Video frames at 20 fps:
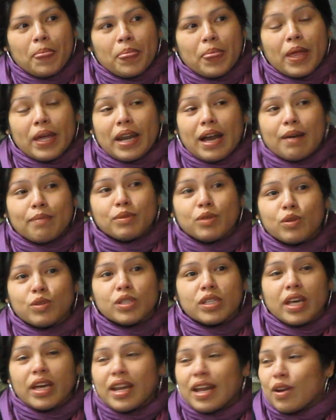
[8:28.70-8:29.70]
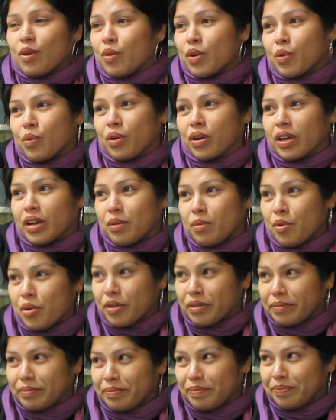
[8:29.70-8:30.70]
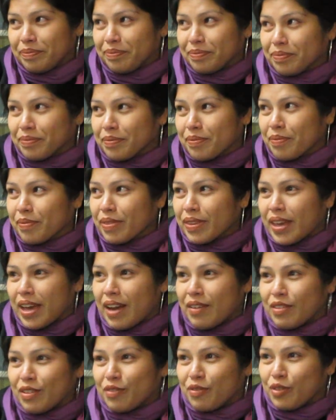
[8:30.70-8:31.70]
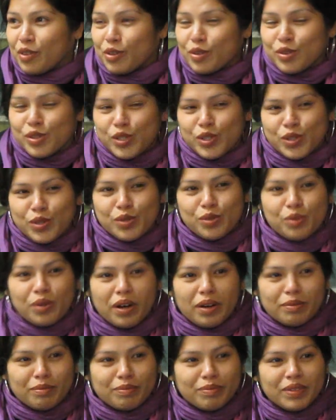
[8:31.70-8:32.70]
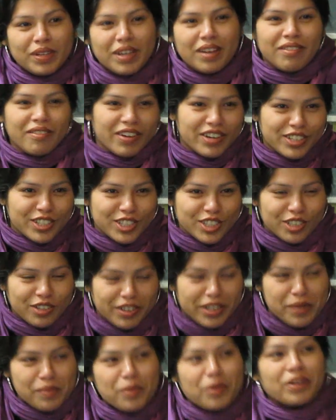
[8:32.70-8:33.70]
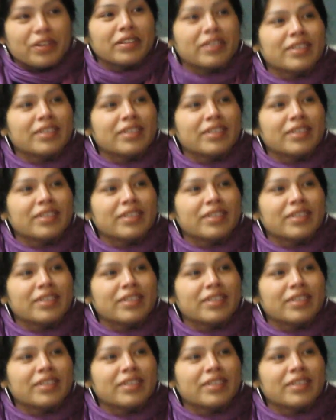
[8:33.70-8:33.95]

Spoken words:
that I'm so scared I don't want to work anymore. I refuse to register anymore.